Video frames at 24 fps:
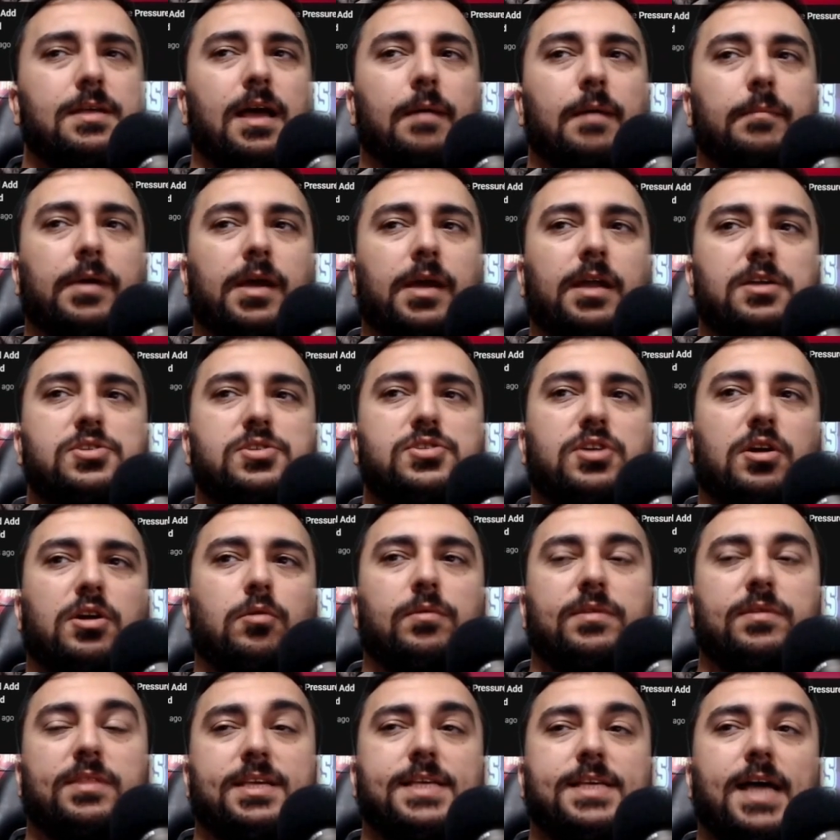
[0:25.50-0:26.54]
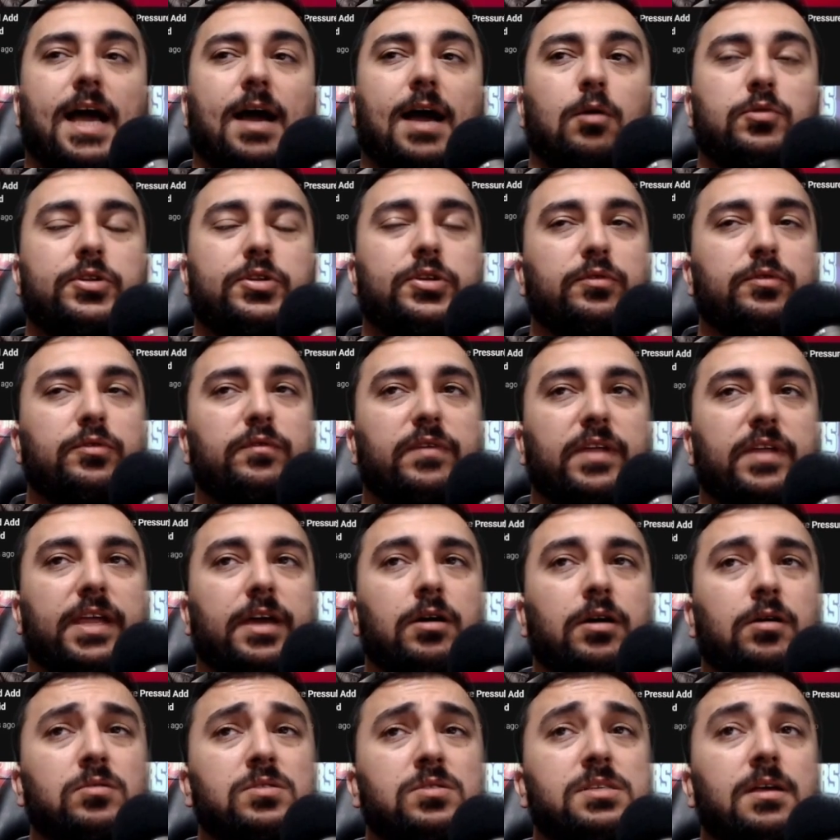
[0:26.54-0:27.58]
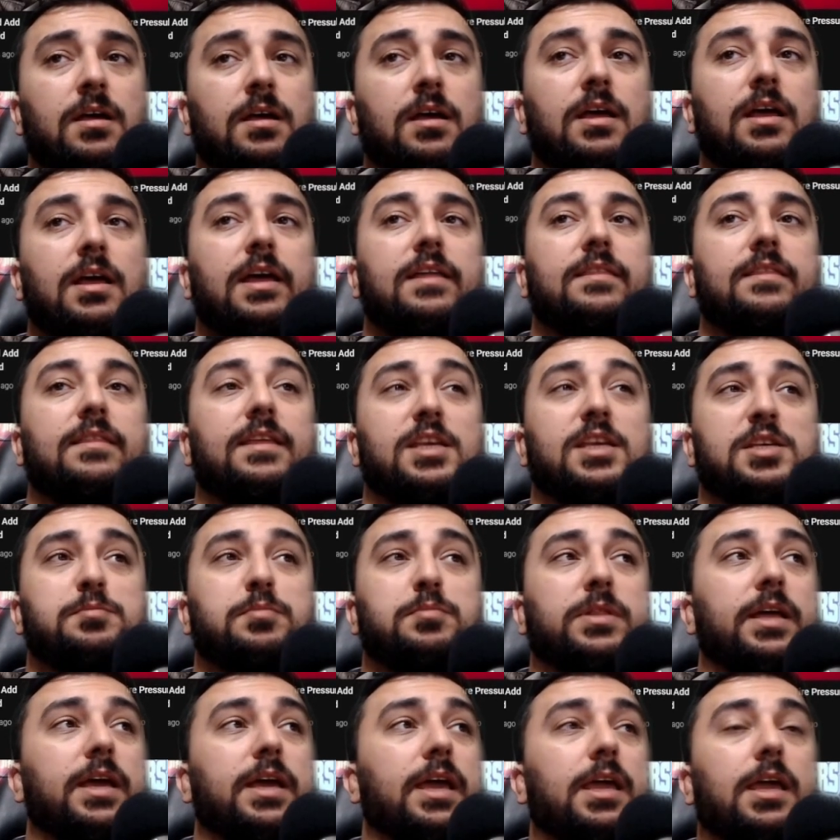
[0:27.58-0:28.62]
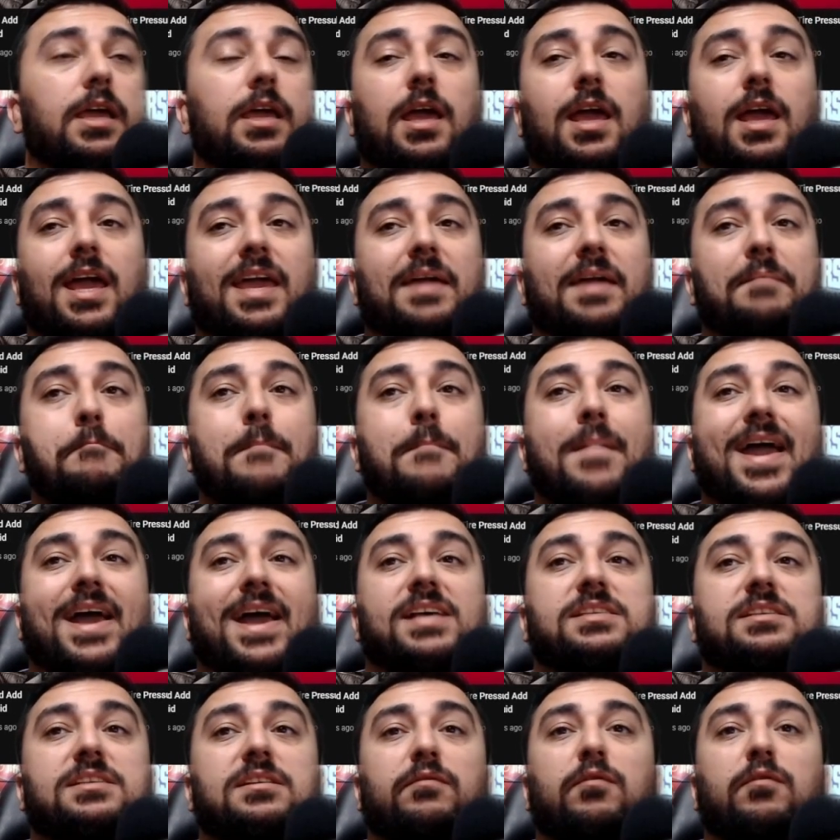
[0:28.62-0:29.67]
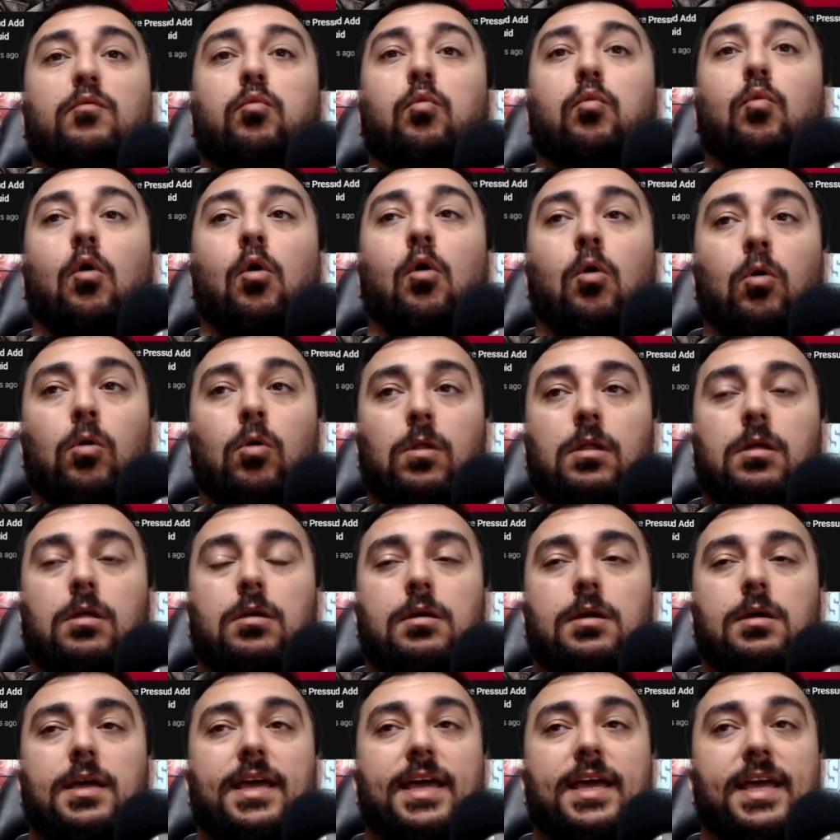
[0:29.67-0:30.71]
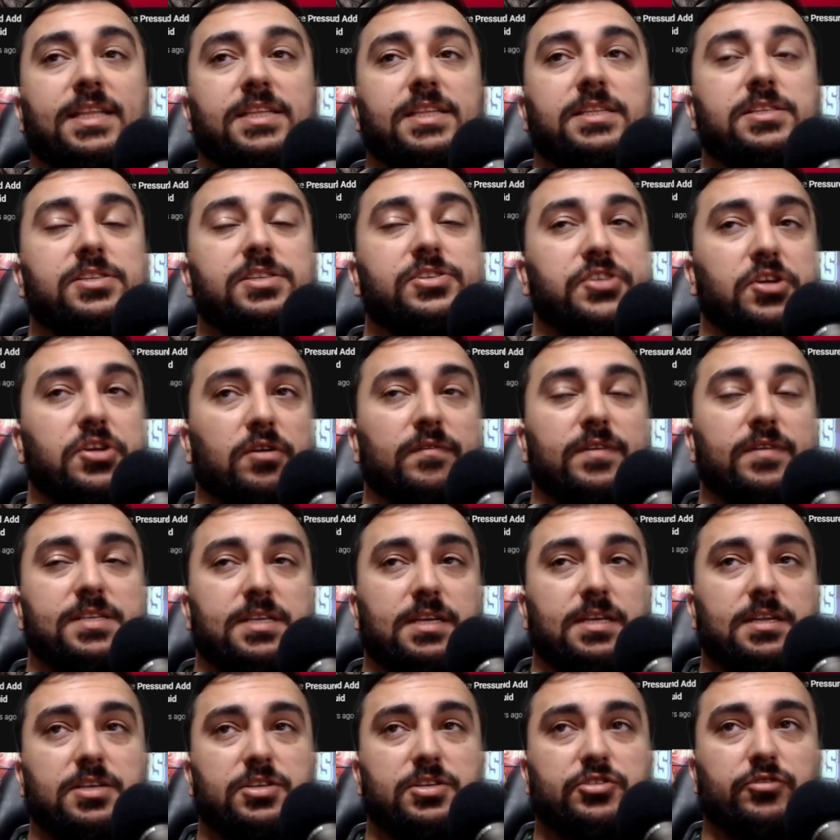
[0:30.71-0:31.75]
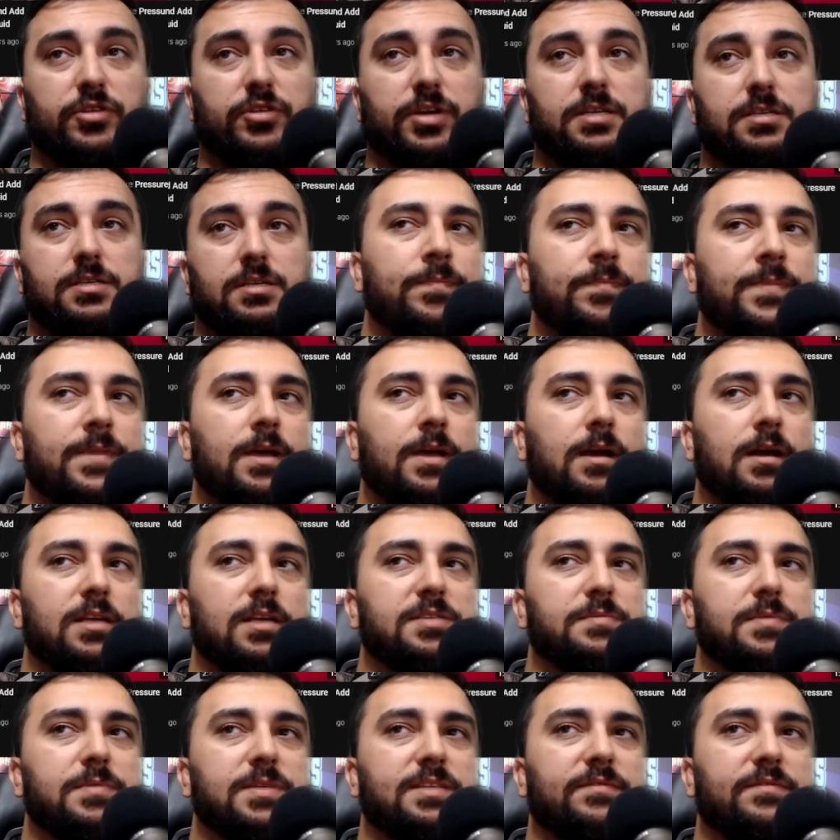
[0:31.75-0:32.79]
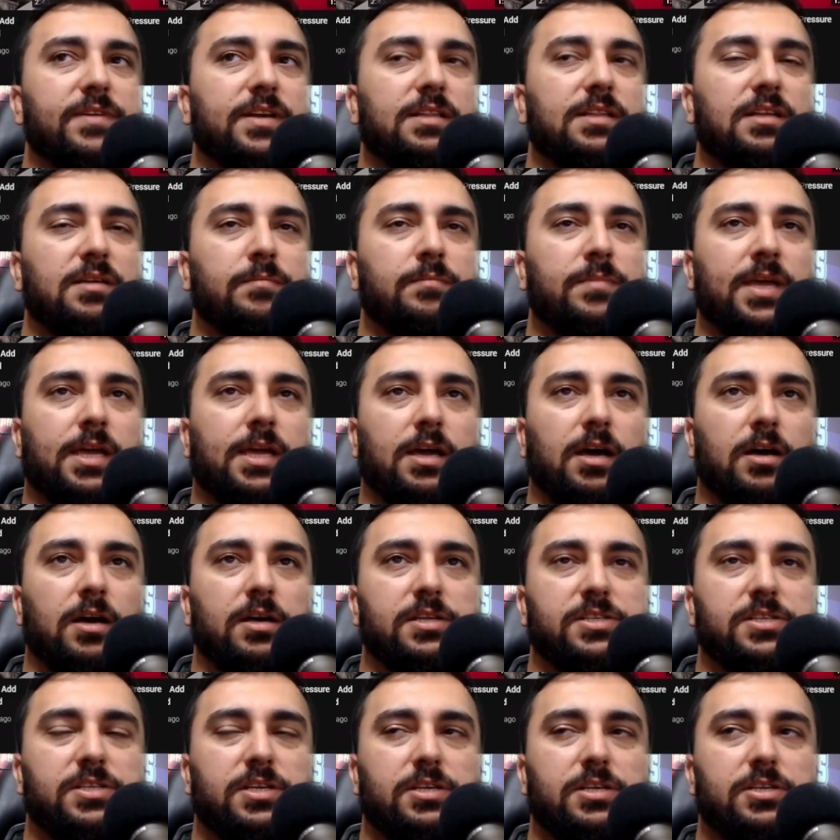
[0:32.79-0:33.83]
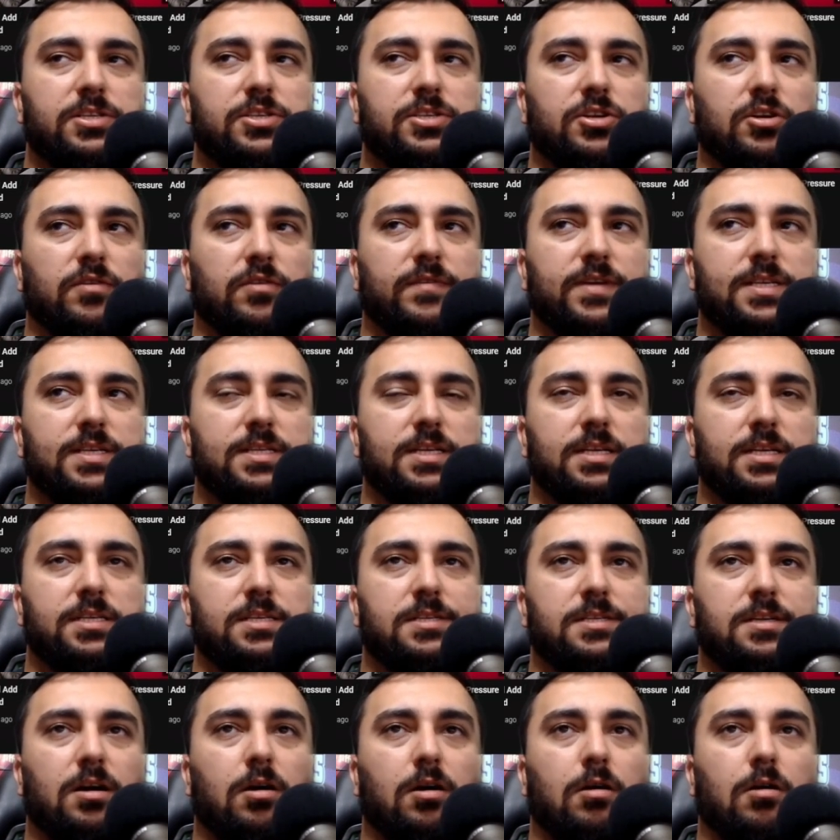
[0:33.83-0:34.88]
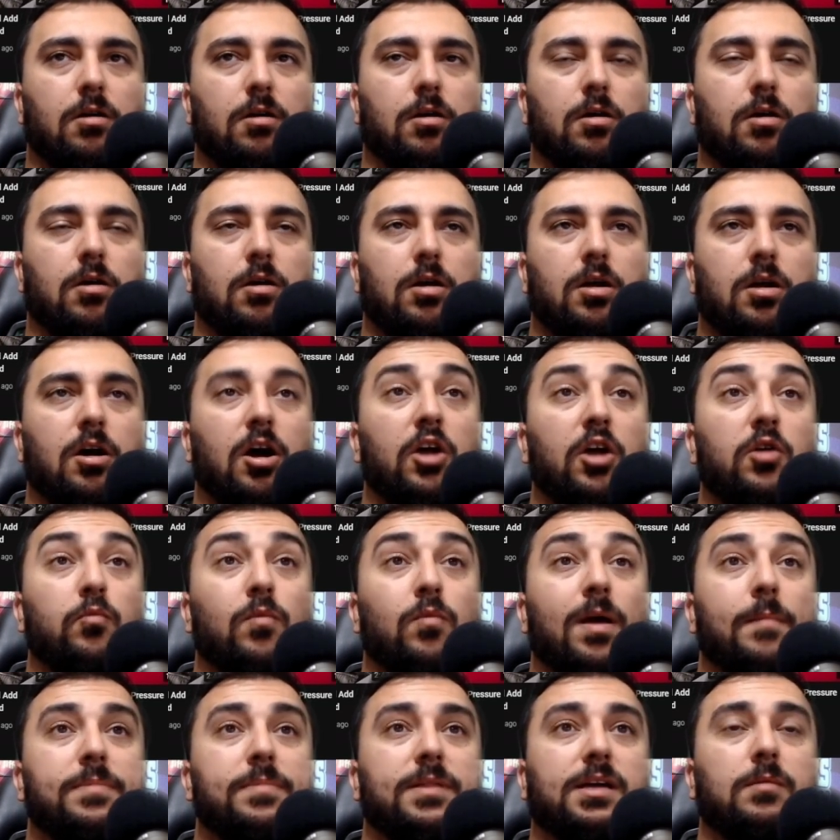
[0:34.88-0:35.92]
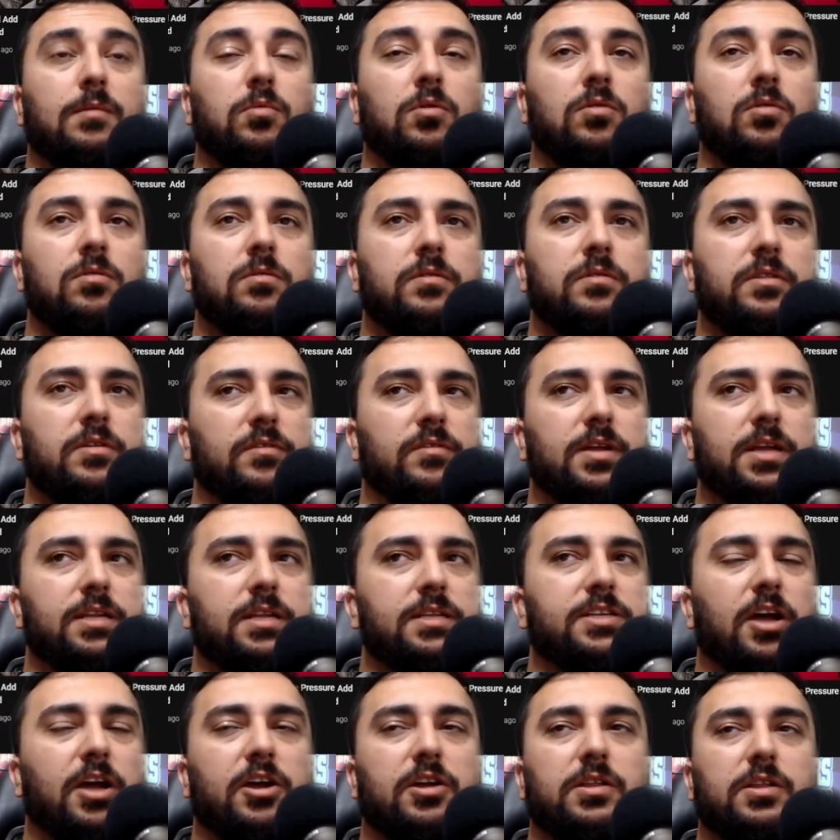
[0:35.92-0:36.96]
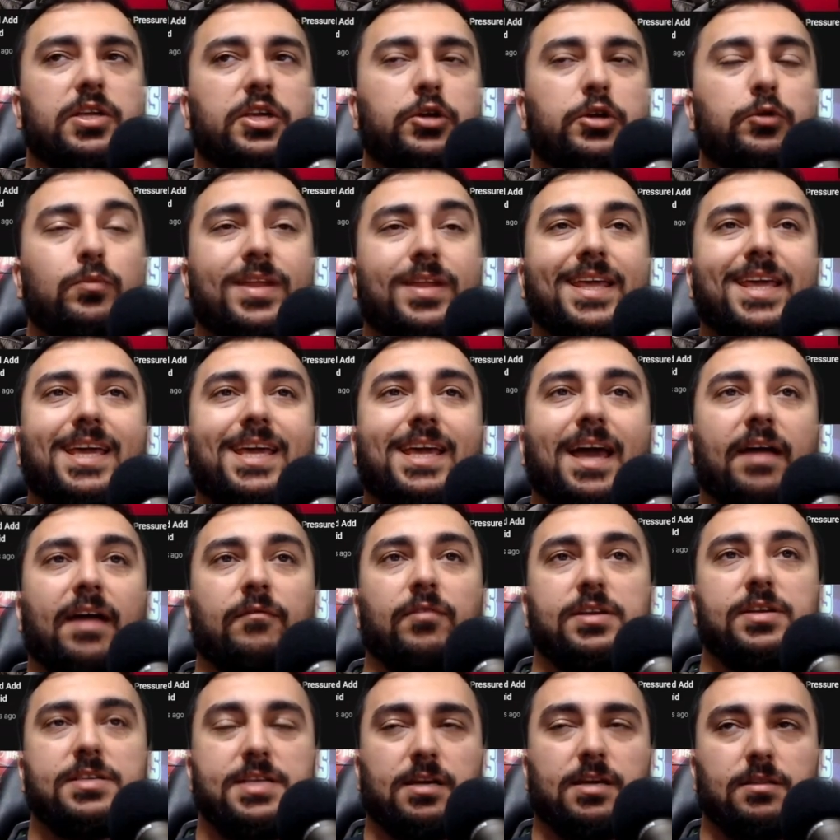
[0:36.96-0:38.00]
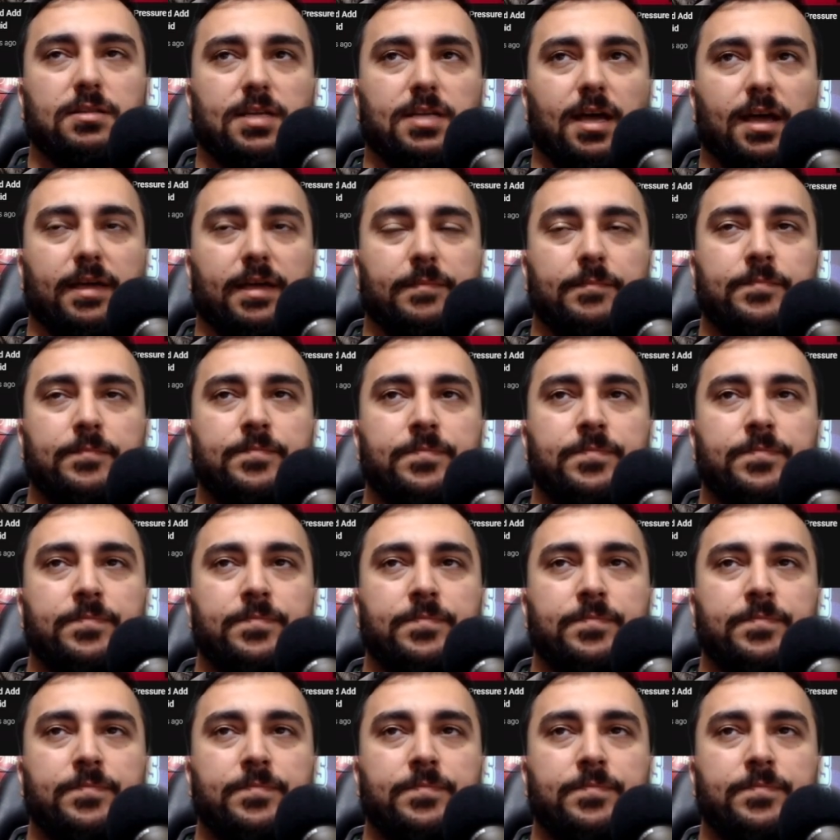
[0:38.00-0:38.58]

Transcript: I'm going to start with these how-to videos. These play a massive role in service industries. Specifically because services are unreplicable. They're entirely unique every single time.